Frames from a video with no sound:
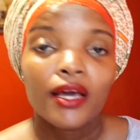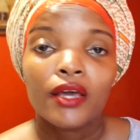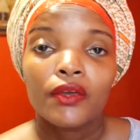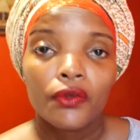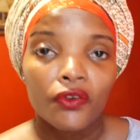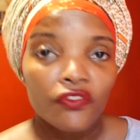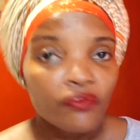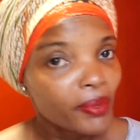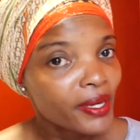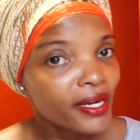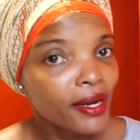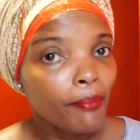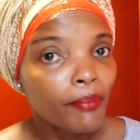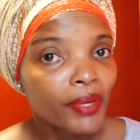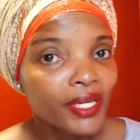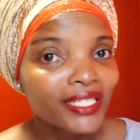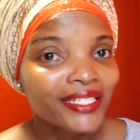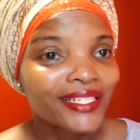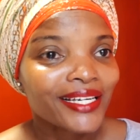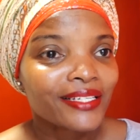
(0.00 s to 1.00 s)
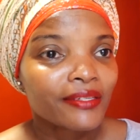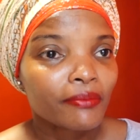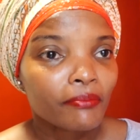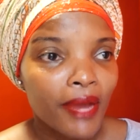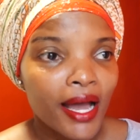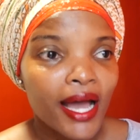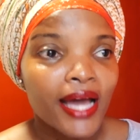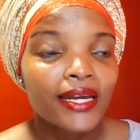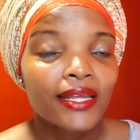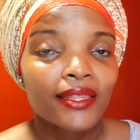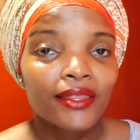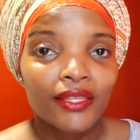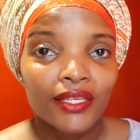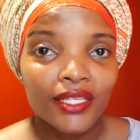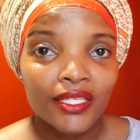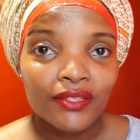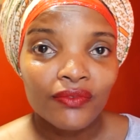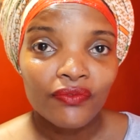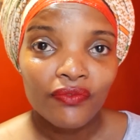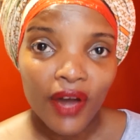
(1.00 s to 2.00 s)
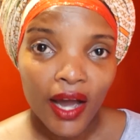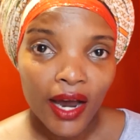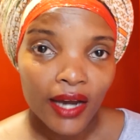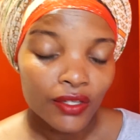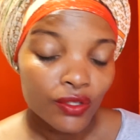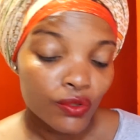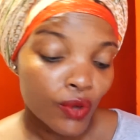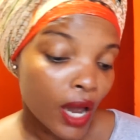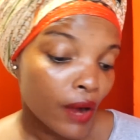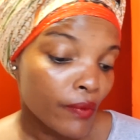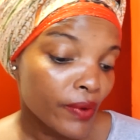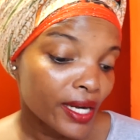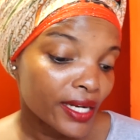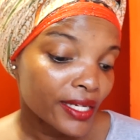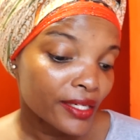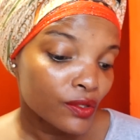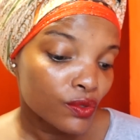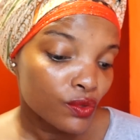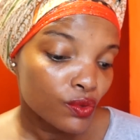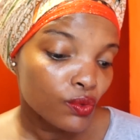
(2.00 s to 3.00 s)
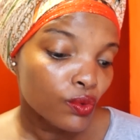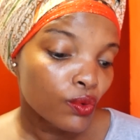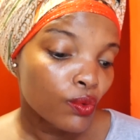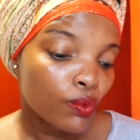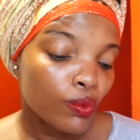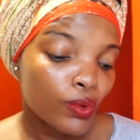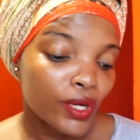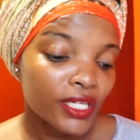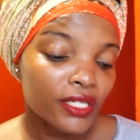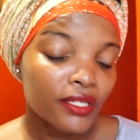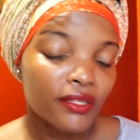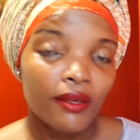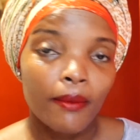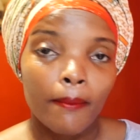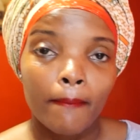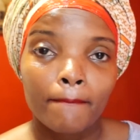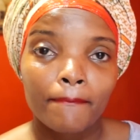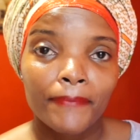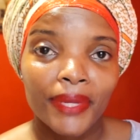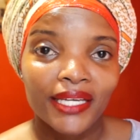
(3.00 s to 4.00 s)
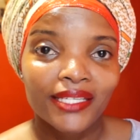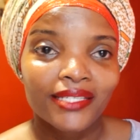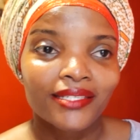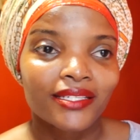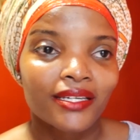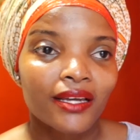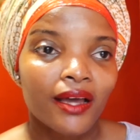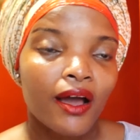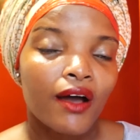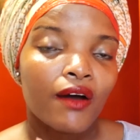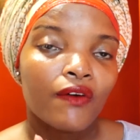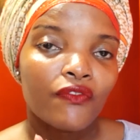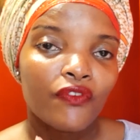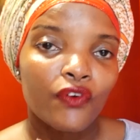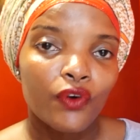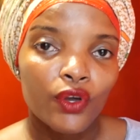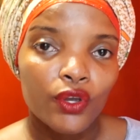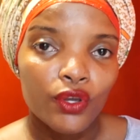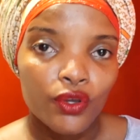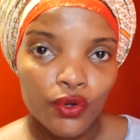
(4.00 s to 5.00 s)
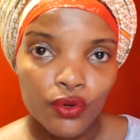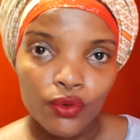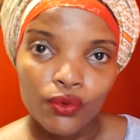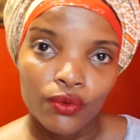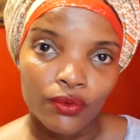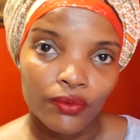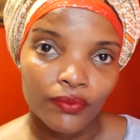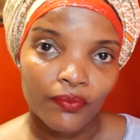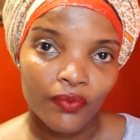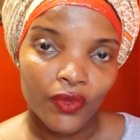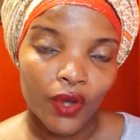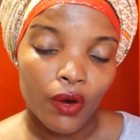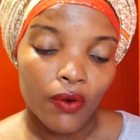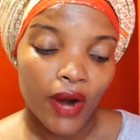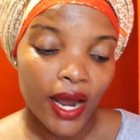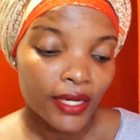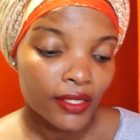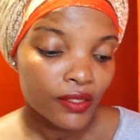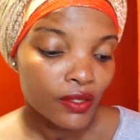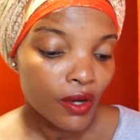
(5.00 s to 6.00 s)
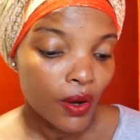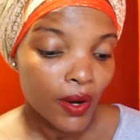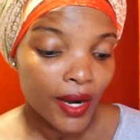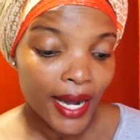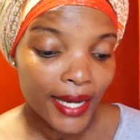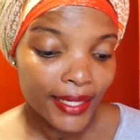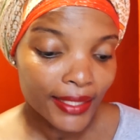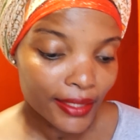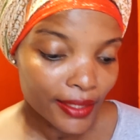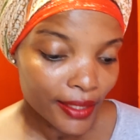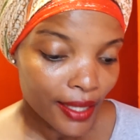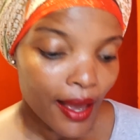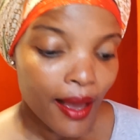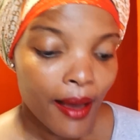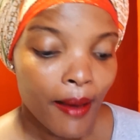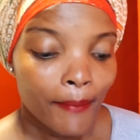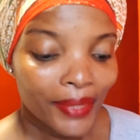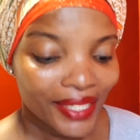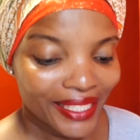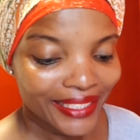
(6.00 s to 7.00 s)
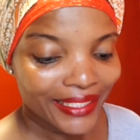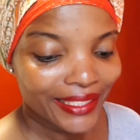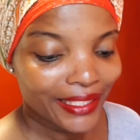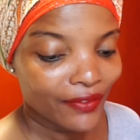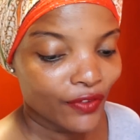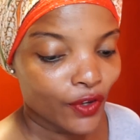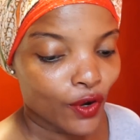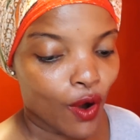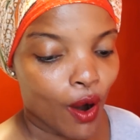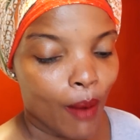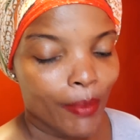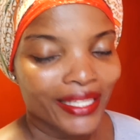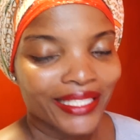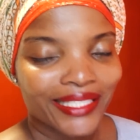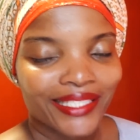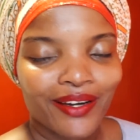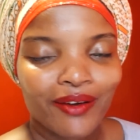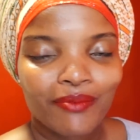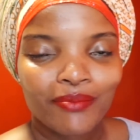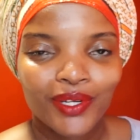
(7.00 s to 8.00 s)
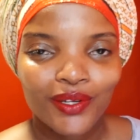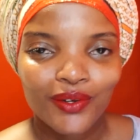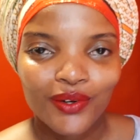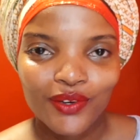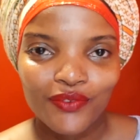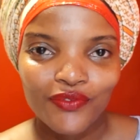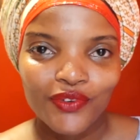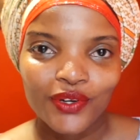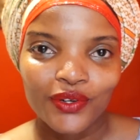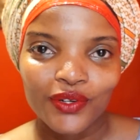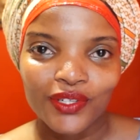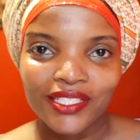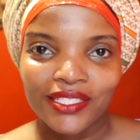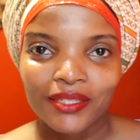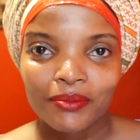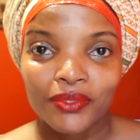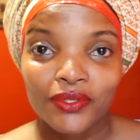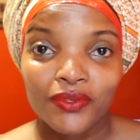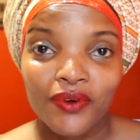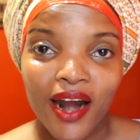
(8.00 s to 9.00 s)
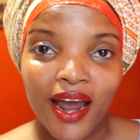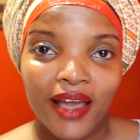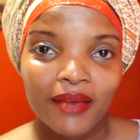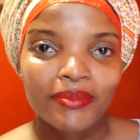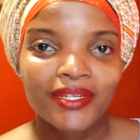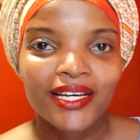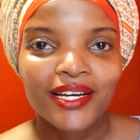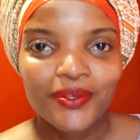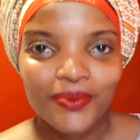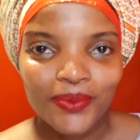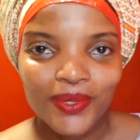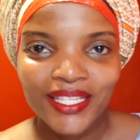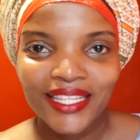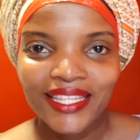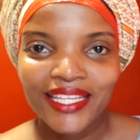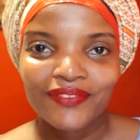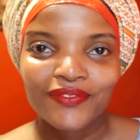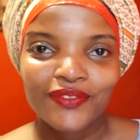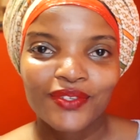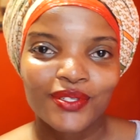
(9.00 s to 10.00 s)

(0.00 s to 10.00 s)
you've been a patient man this far. So I really do wish the best for you. Alright, so now guys, please leave your comments down below if you're not subscribed and would love to